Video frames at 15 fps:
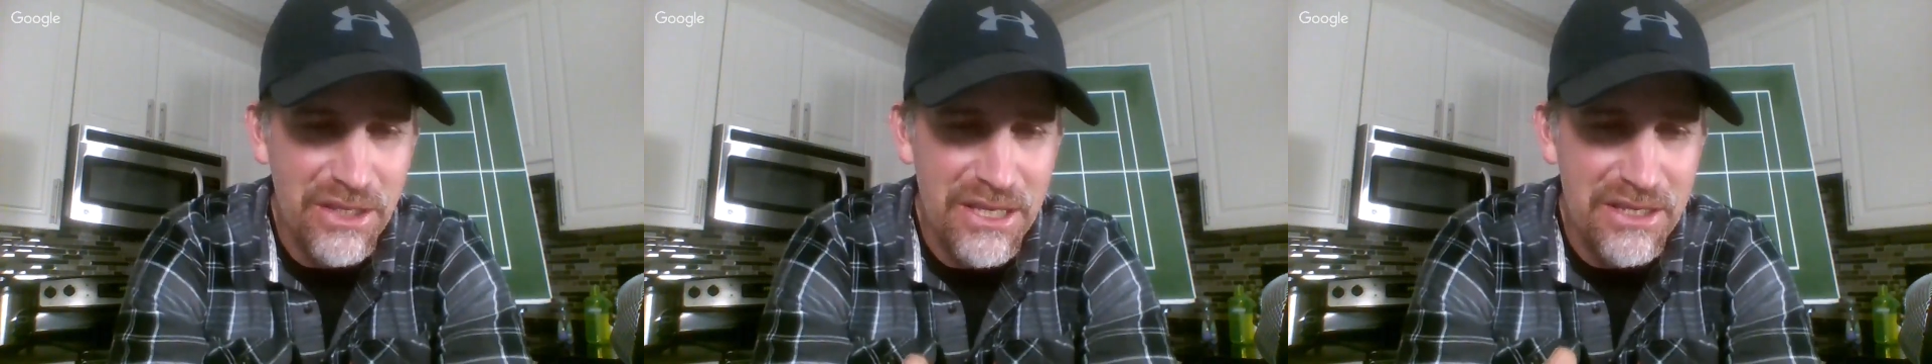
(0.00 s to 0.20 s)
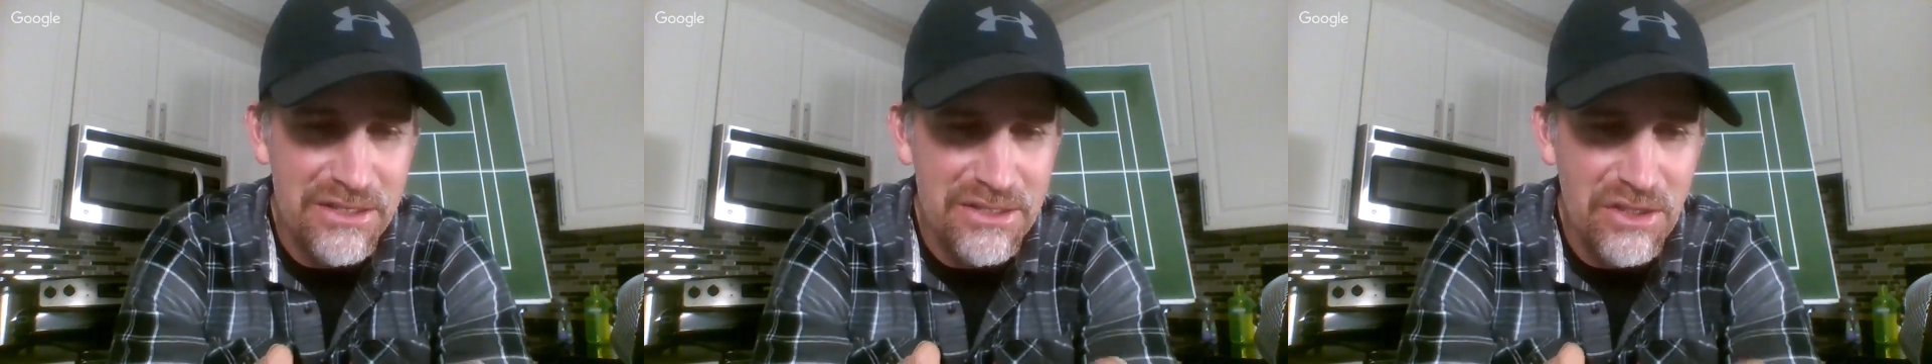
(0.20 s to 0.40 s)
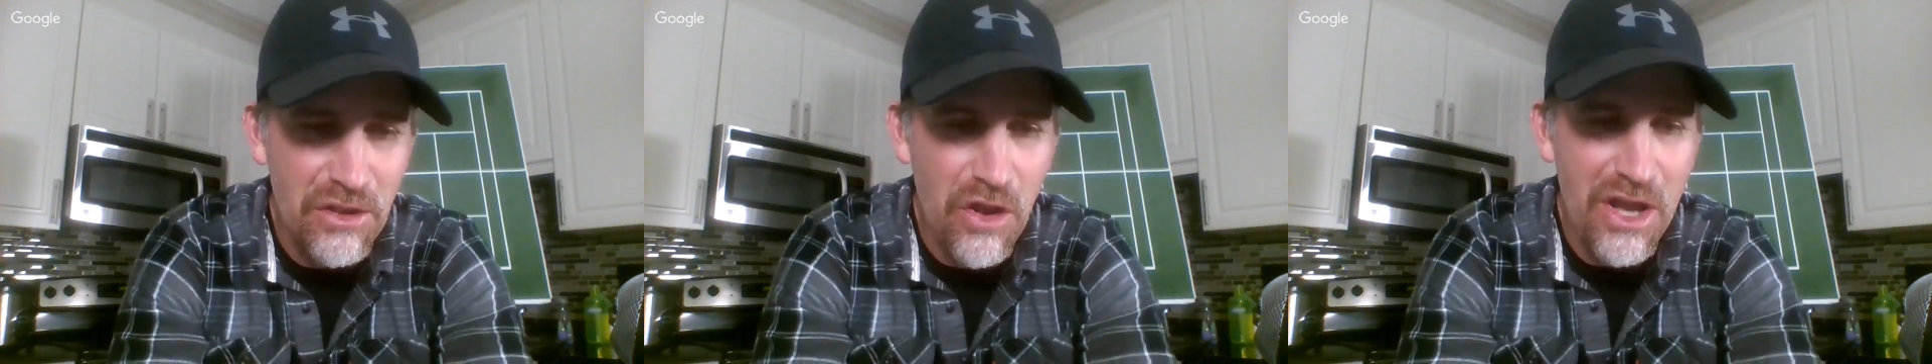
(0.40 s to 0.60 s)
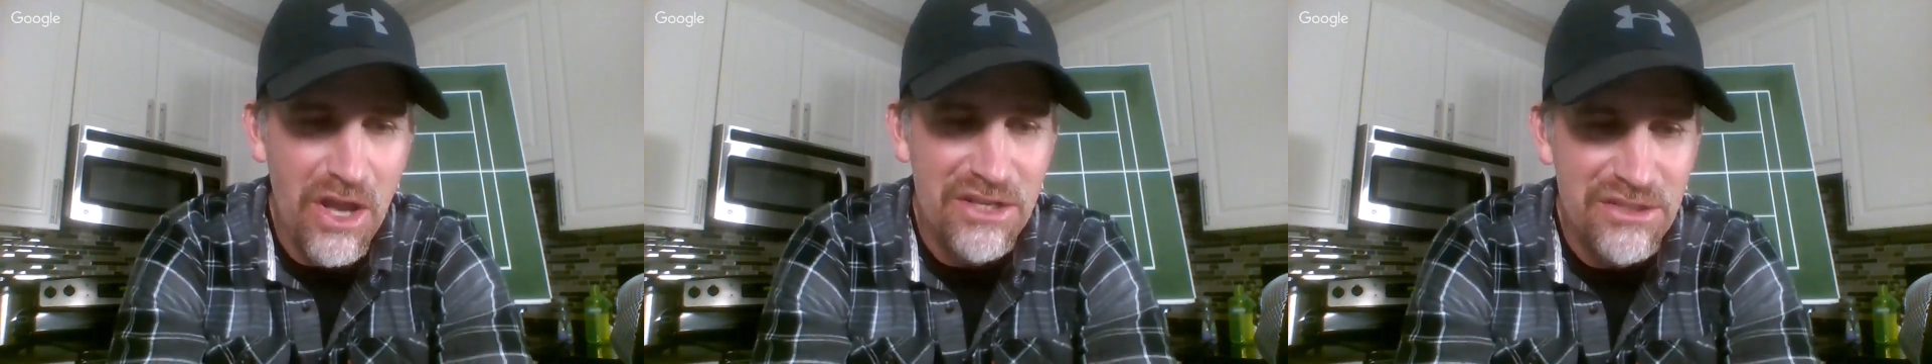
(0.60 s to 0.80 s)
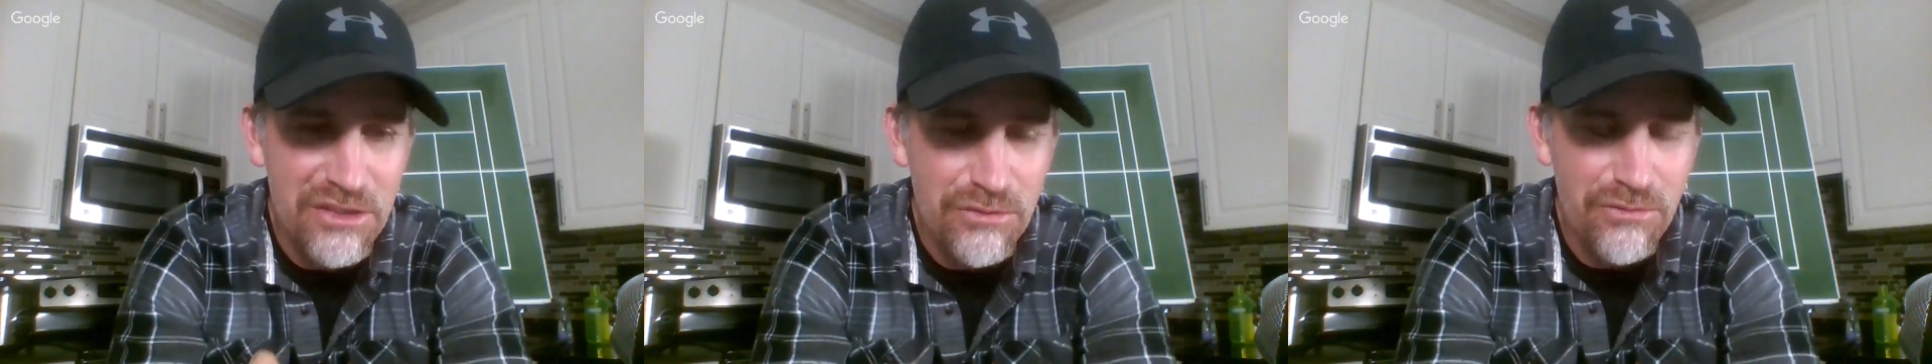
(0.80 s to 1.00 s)
he has
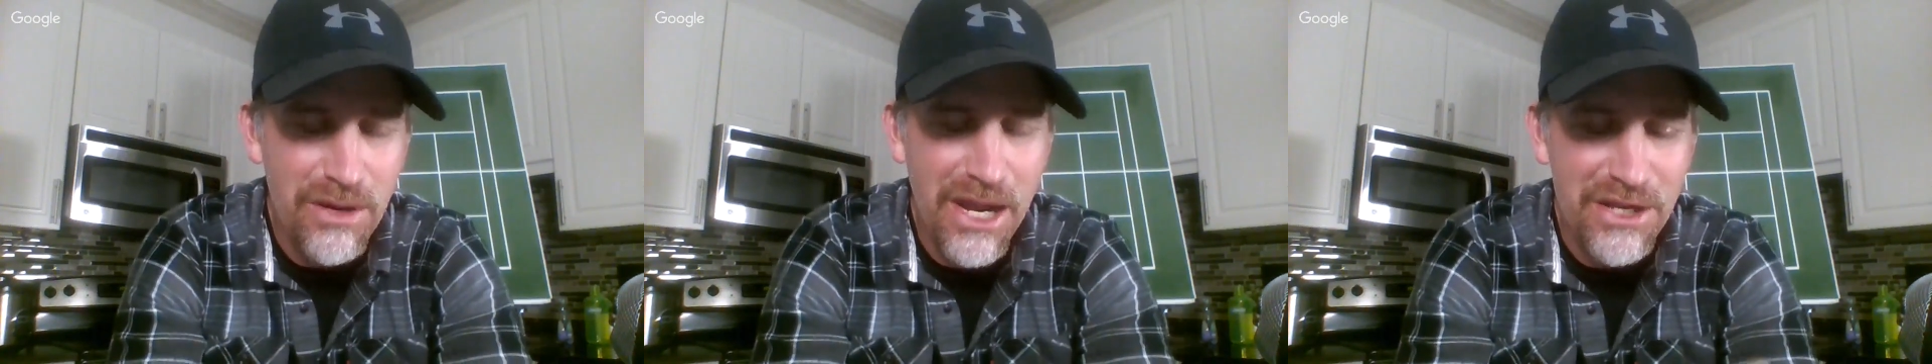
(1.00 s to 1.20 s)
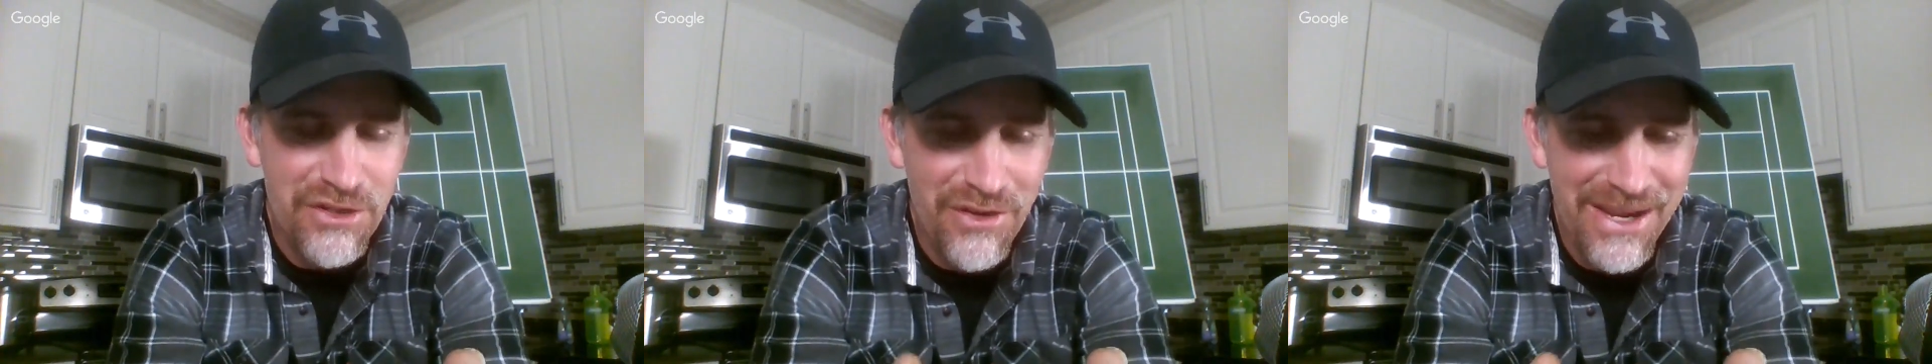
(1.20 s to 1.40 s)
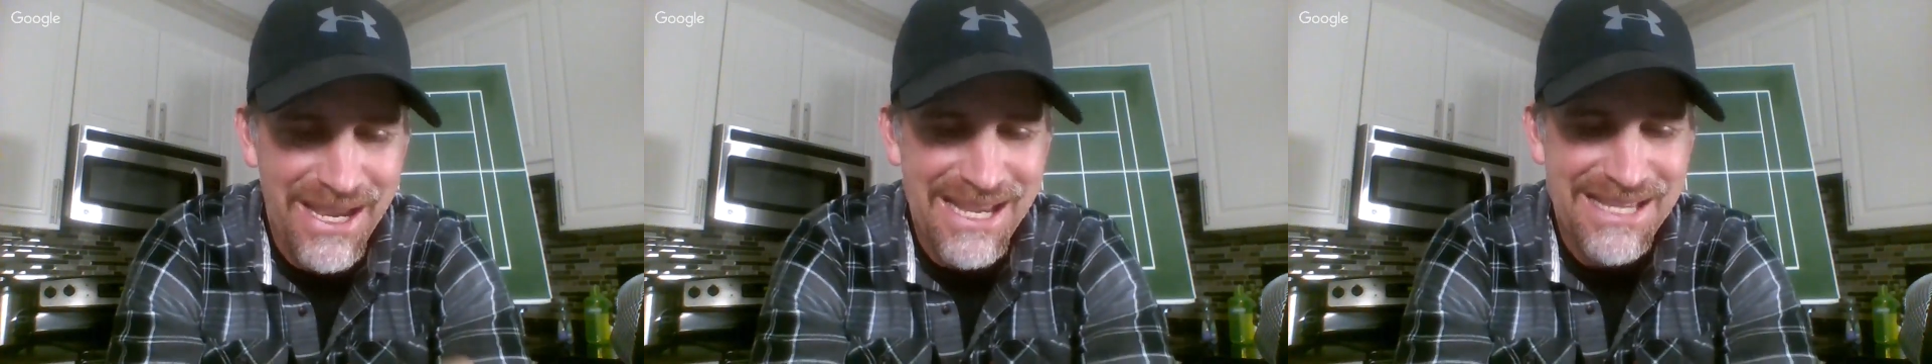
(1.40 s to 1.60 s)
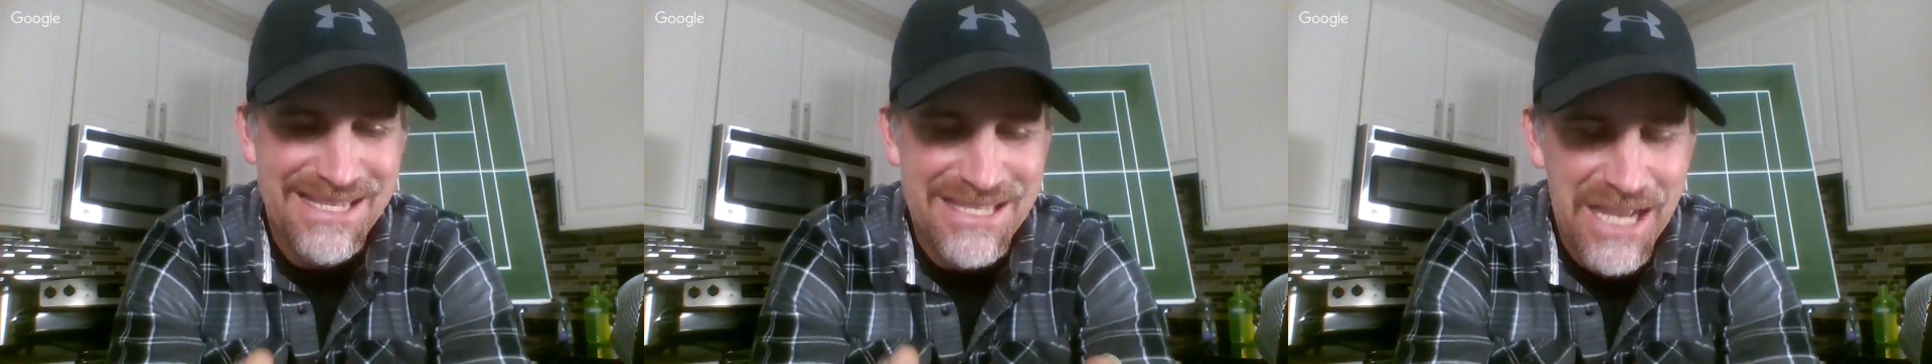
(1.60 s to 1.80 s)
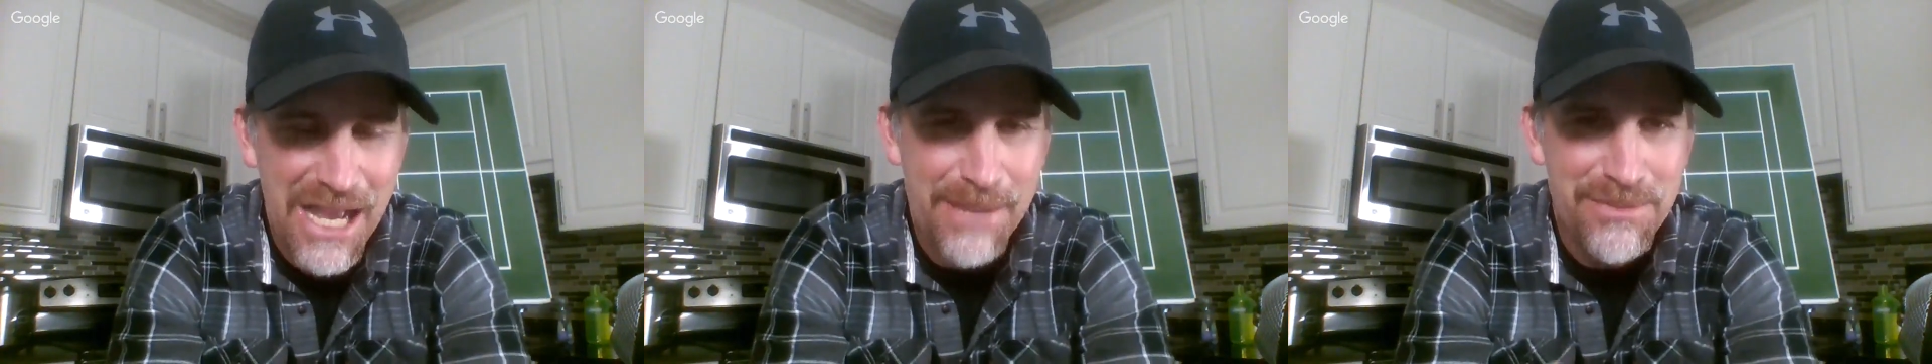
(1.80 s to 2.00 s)
lost to Roger
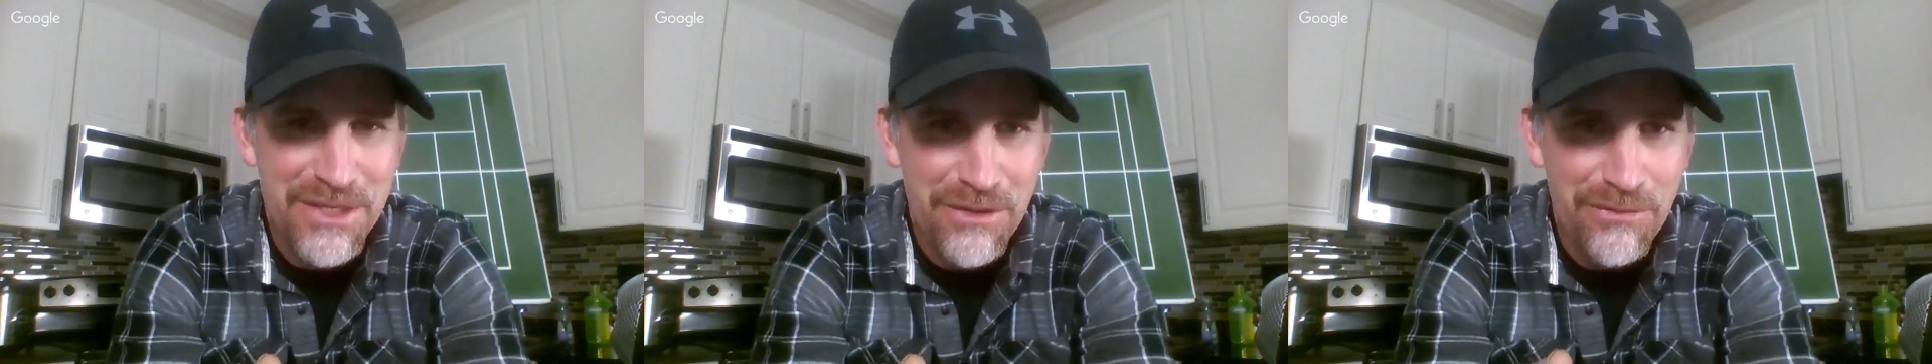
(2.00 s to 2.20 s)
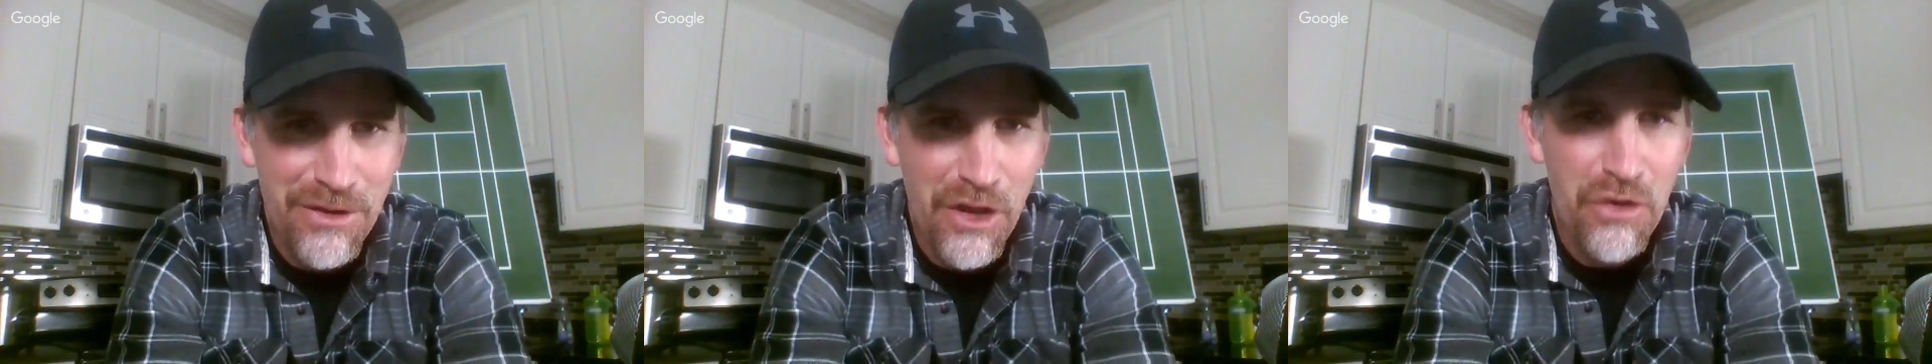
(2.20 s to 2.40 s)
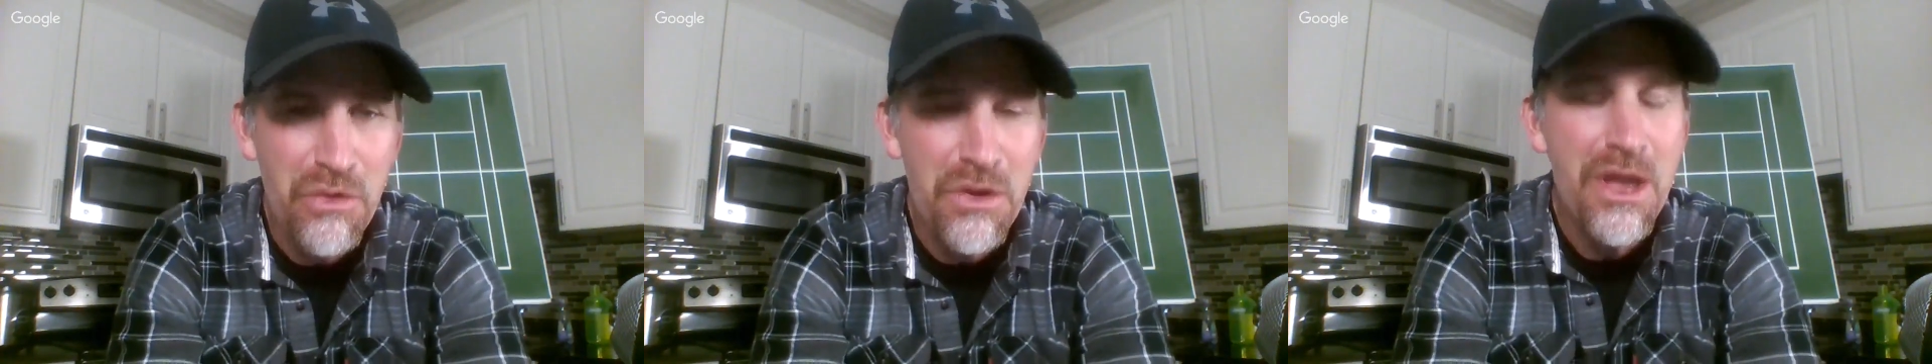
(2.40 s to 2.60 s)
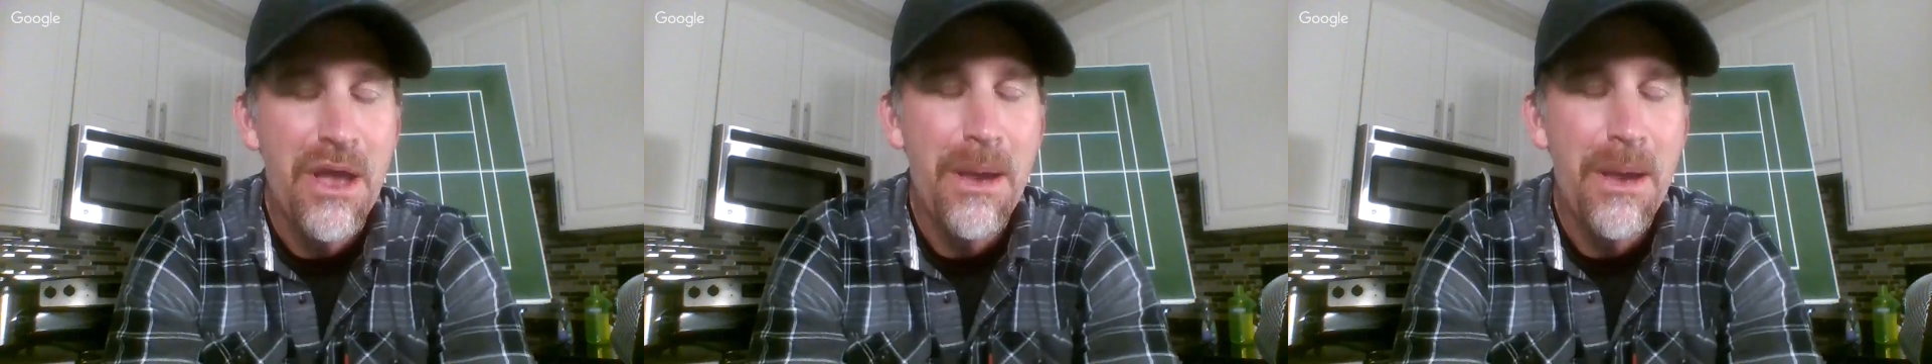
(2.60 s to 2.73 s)
eight times in a row,